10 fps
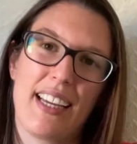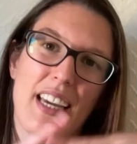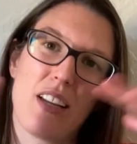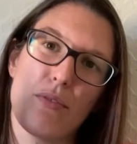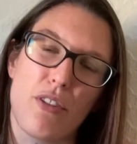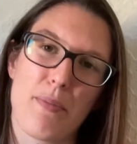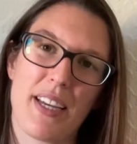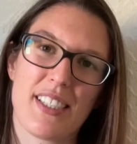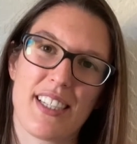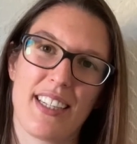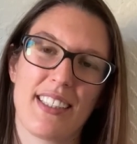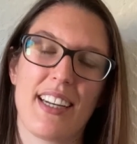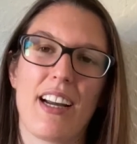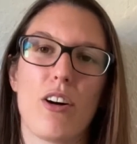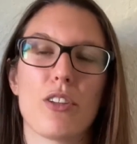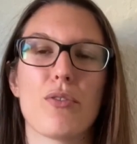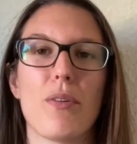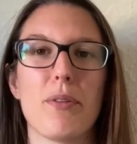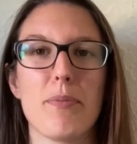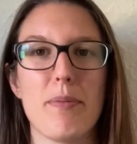information that I got
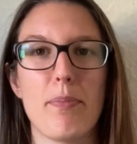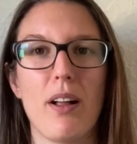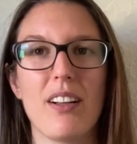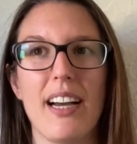from the people,